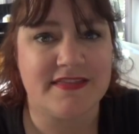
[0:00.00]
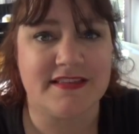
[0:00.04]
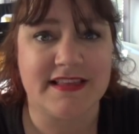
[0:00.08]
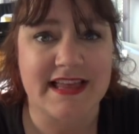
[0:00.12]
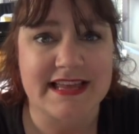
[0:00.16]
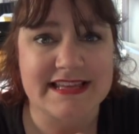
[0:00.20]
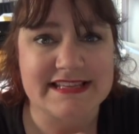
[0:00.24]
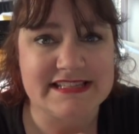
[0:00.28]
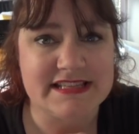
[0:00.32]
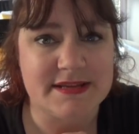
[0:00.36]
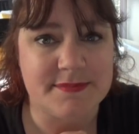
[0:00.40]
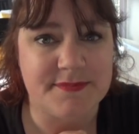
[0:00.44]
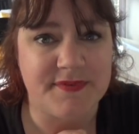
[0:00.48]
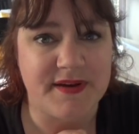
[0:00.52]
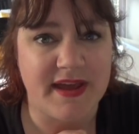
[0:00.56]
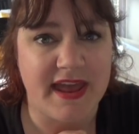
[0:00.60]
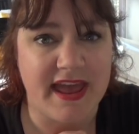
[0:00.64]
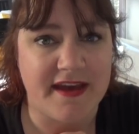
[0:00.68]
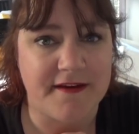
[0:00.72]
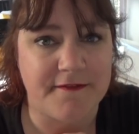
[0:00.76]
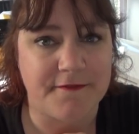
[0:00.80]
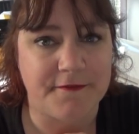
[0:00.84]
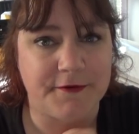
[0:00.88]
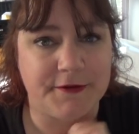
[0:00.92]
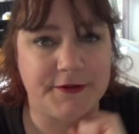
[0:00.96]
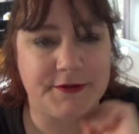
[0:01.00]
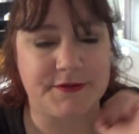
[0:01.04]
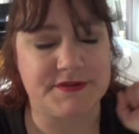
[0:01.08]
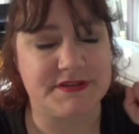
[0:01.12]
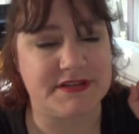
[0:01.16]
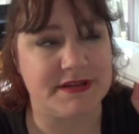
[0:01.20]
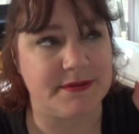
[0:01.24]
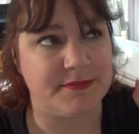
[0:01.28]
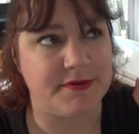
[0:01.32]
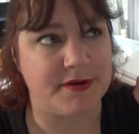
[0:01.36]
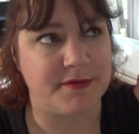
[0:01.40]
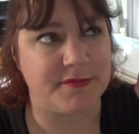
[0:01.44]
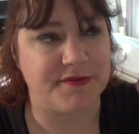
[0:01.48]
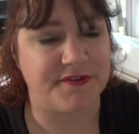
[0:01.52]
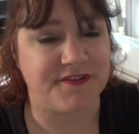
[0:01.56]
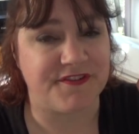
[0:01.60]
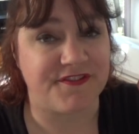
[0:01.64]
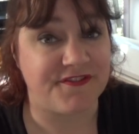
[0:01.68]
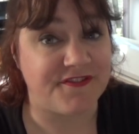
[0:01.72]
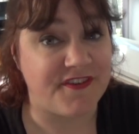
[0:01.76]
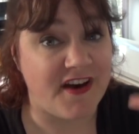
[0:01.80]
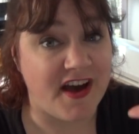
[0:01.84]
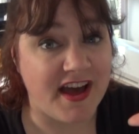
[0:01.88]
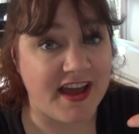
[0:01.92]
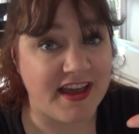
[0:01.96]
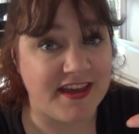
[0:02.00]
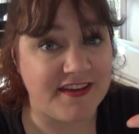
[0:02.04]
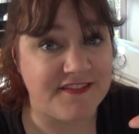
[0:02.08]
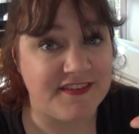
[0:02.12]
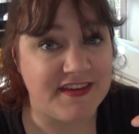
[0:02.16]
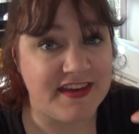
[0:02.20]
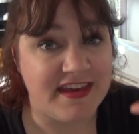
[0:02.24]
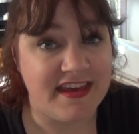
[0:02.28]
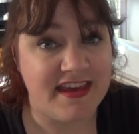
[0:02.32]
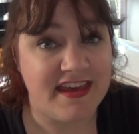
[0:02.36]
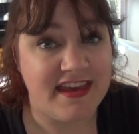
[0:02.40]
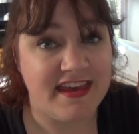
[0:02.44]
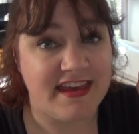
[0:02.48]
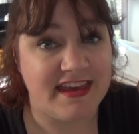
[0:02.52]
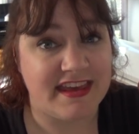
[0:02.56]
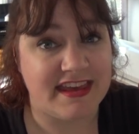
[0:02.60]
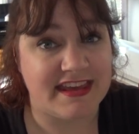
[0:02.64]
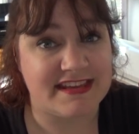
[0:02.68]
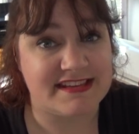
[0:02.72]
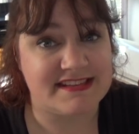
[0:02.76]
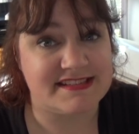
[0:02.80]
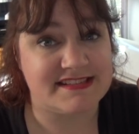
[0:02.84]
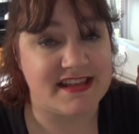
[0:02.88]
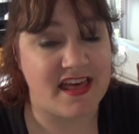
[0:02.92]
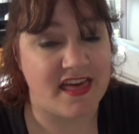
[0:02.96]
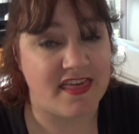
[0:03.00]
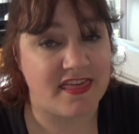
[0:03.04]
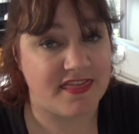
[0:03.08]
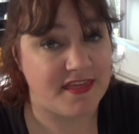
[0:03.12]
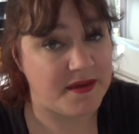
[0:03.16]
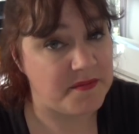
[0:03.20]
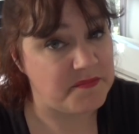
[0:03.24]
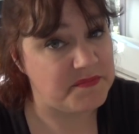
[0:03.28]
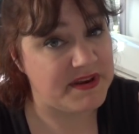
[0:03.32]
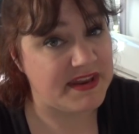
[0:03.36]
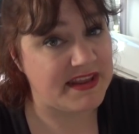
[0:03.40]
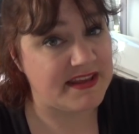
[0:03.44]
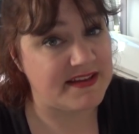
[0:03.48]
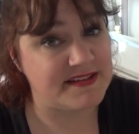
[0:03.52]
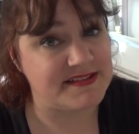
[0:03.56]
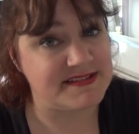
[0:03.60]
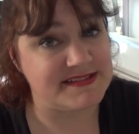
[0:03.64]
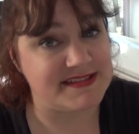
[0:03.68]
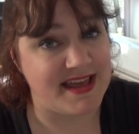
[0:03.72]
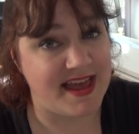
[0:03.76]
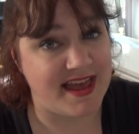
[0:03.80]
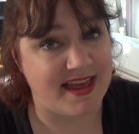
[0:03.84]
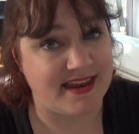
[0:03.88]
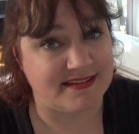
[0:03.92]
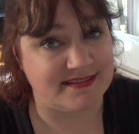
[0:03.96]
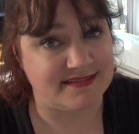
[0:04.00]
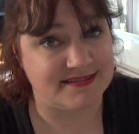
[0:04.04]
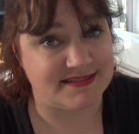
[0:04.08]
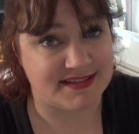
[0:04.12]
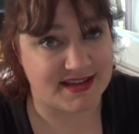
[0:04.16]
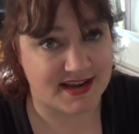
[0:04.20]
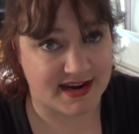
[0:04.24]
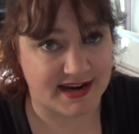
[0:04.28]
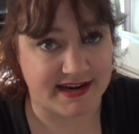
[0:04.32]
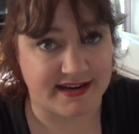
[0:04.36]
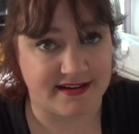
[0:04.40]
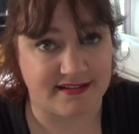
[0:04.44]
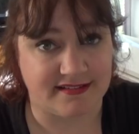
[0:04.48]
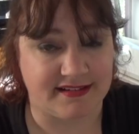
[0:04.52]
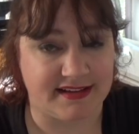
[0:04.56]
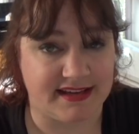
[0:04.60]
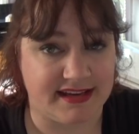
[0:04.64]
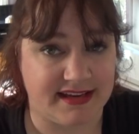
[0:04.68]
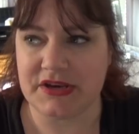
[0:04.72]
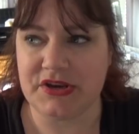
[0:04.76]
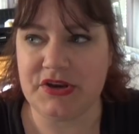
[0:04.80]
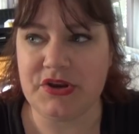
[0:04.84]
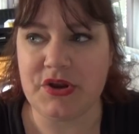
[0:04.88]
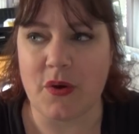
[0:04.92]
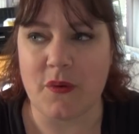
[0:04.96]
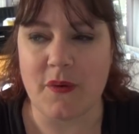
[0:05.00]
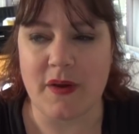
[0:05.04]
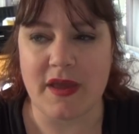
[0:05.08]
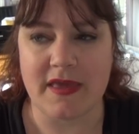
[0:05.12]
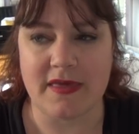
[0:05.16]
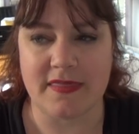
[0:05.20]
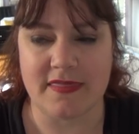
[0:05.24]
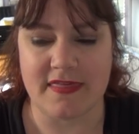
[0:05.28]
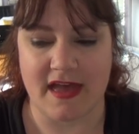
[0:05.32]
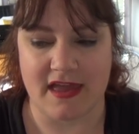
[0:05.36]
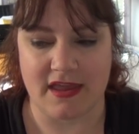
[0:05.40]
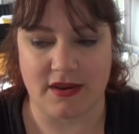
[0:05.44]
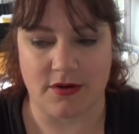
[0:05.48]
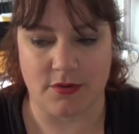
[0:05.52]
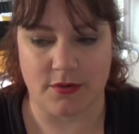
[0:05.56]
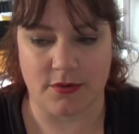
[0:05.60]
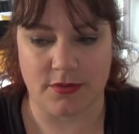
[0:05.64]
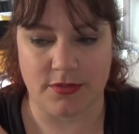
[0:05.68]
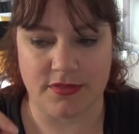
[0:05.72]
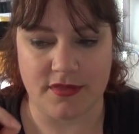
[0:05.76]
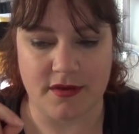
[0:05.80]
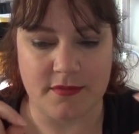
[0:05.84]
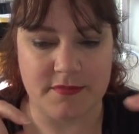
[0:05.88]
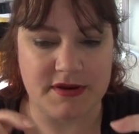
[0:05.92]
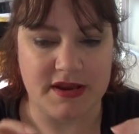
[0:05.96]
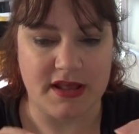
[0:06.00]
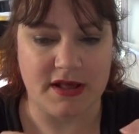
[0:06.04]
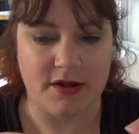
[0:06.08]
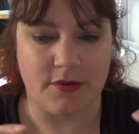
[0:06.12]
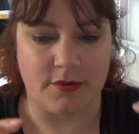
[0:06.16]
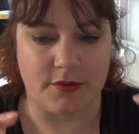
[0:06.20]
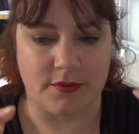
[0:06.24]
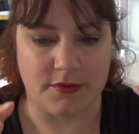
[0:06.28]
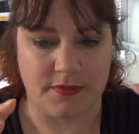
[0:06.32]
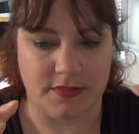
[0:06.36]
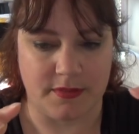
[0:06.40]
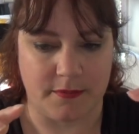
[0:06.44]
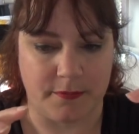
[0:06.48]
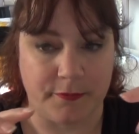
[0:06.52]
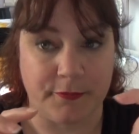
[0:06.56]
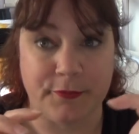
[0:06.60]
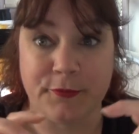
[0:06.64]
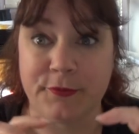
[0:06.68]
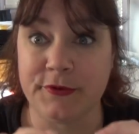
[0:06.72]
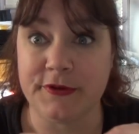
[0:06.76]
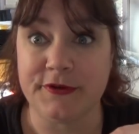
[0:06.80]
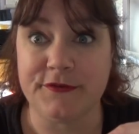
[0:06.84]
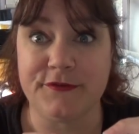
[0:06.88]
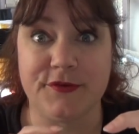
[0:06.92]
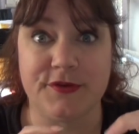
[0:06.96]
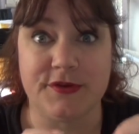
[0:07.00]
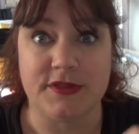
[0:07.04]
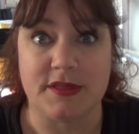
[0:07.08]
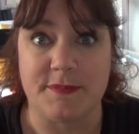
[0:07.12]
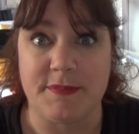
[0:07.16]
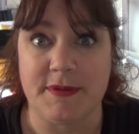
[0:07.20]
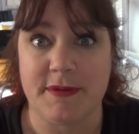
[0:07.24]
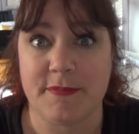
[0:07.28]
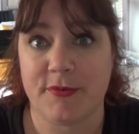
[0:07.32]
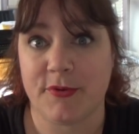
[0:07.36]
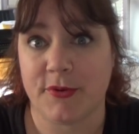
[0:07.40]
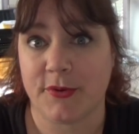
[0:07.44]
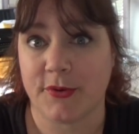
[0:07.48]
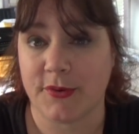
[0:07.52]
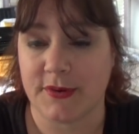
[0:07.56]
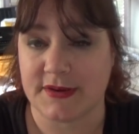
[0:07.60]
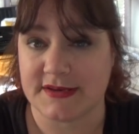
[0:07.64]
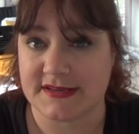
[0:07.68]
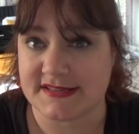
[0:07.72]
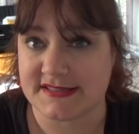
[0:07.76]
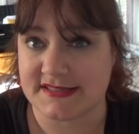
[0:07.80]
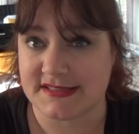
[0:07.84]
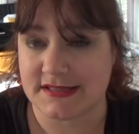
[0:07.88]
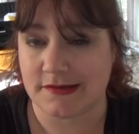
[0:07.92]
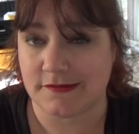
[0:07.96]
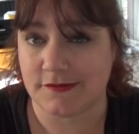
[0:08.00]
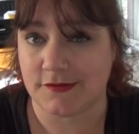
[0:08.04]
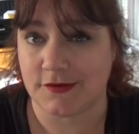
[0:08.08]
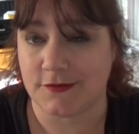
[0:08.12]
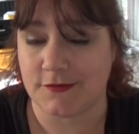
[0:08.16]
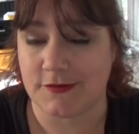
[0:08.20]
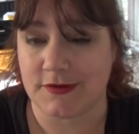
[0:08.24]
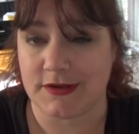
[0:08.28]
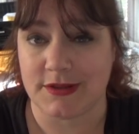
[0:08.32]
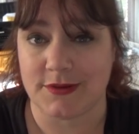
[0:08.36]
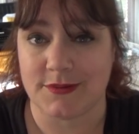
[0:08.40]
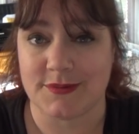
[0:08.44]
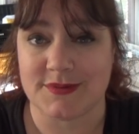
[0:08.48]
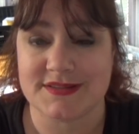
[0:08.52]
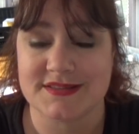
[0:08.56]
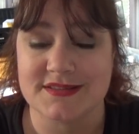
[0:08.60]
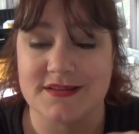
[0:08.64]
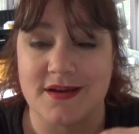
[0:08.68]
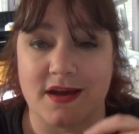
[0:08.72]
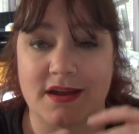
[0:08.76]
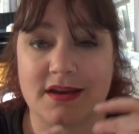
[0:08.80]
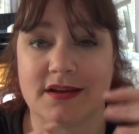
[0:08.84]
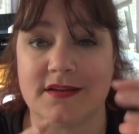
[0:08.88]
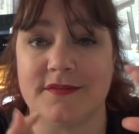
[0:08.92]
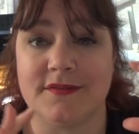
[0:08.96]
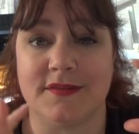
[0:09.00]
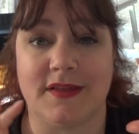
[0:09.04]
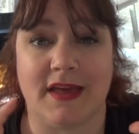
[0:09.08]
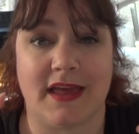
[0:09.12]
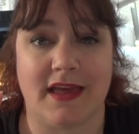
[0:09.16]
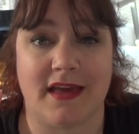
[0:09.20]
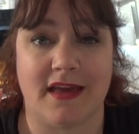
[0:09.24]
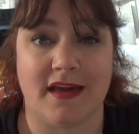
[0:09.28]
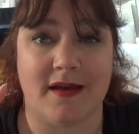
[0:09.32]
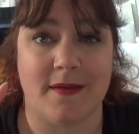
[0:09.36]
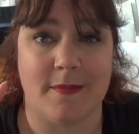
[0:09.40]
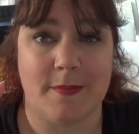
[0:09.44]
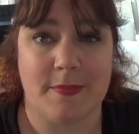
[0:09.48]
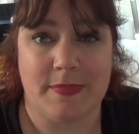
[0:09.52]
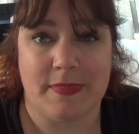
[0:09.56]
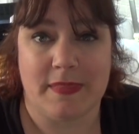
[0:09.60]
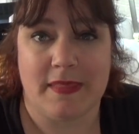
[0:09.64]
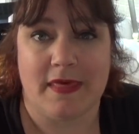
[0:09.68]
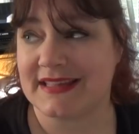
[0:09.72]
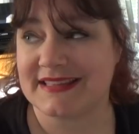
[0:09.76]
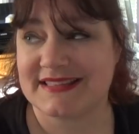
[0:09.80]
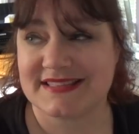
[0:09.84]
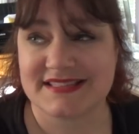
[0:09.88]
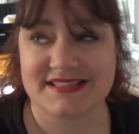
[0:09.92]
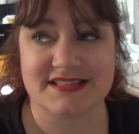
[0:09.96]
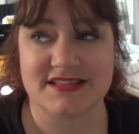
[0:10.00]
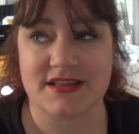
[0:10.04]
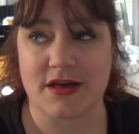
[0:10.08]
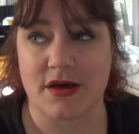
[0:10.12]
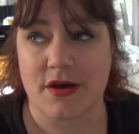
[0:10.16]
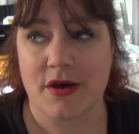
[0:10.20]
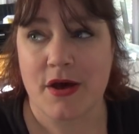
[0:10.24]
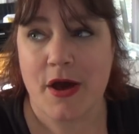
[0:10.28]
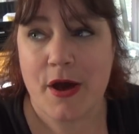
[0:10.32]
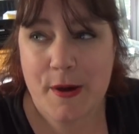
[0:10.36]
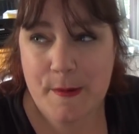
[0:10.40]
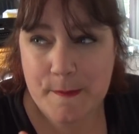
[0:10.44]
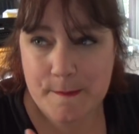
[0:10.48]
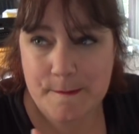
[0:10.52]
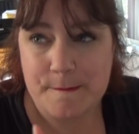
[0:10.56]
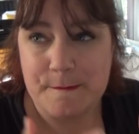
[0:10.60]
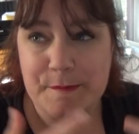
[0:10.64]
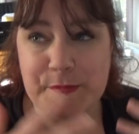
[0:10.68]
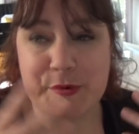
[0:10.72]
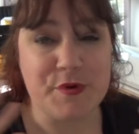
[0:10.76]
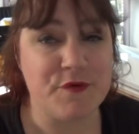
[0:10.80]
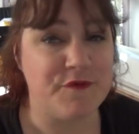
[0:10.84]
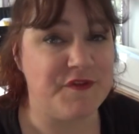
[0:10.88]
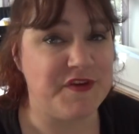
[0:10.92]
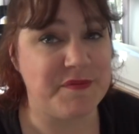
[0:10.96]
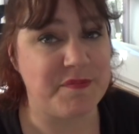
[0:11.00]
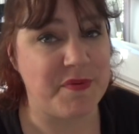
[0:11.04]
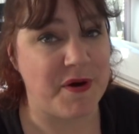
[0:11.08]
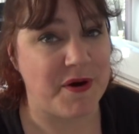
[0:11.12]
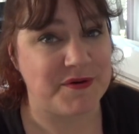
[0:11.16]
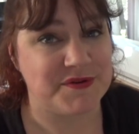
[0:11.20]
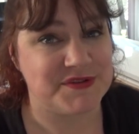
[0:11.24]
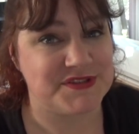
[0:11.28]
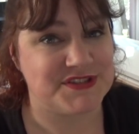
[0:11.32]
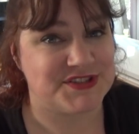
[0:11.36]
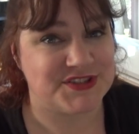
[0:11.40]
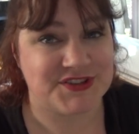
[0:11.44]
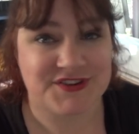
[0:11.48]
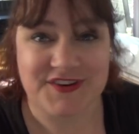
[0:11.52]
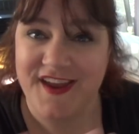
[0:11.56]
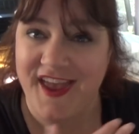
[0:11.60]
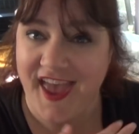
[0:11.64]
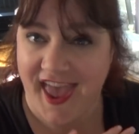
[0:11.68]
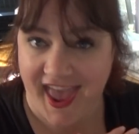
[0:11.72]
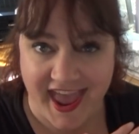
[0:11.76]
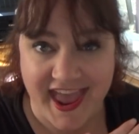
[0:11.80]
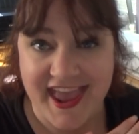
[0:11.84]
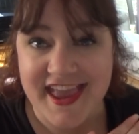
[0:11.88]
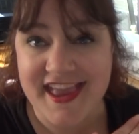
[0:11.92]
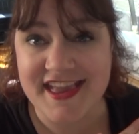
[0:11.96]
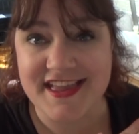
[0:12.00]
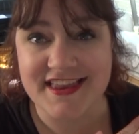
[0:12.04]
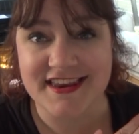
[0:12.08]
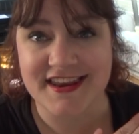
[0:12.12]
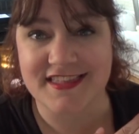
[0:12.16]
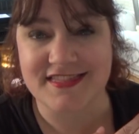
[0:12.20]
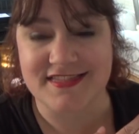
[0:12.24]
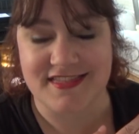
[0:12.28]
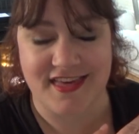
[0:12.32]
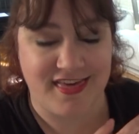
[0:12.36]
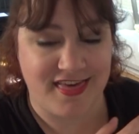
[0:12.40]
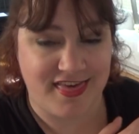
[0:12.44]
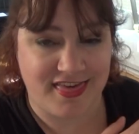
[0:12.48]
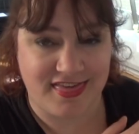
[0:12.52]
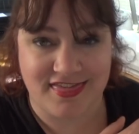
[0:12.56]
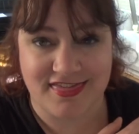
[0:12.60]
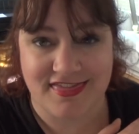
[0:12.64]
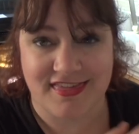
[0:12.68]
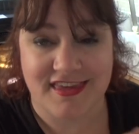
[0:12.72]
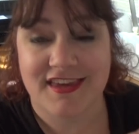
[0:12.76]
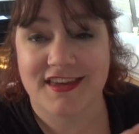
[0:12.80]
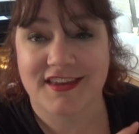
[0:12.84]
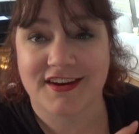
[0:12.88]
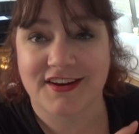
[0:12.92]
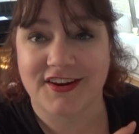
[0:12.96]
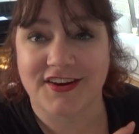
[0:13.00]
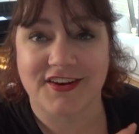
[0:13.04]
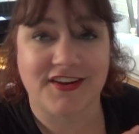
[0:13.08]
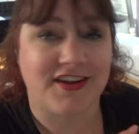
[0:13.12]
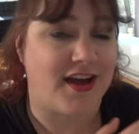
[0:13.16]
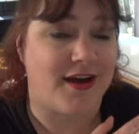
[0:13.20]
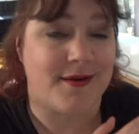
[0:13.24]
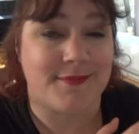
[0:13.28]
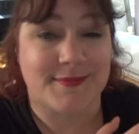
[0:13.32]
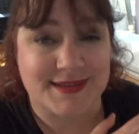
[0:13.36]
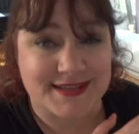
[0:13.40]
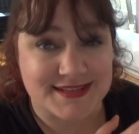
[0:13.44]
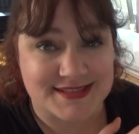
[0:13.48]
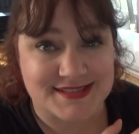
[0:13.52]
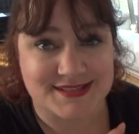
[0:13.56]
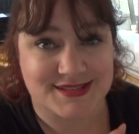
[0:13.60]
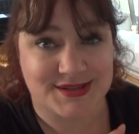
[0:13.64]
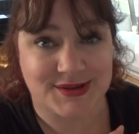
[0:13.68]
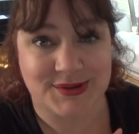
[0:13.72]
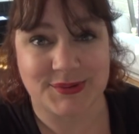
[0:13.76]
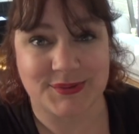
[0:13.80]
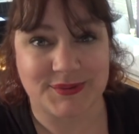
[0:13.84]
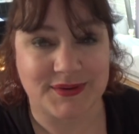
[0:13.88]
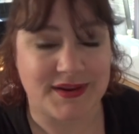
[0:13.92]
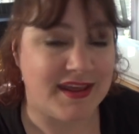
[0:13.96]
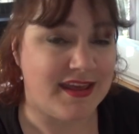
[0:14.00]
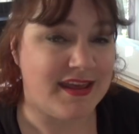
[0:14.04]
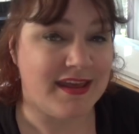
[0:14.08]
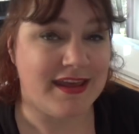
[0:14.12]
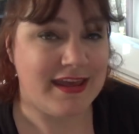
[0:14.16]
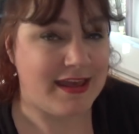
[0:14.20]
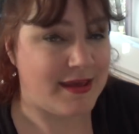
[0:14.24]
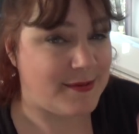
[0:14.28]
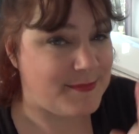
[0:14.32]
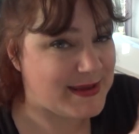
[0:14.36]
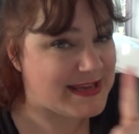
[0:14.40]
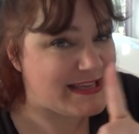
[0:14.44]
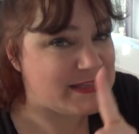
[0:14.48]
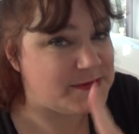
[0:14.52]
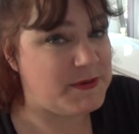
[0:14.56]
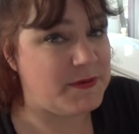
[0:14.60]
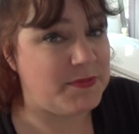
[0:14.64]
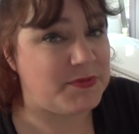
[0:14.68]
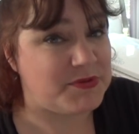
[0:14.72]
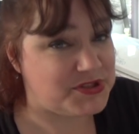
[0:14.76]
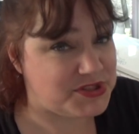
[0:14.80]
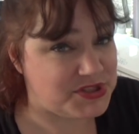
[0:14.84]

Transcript: the last tip I have for you, tip number five, is thumbnails and titling. Knowing that your thumbnail or the preview that people are going to see of your video is kind of like it's the movie poster hanging in the theater coming soon. It makes people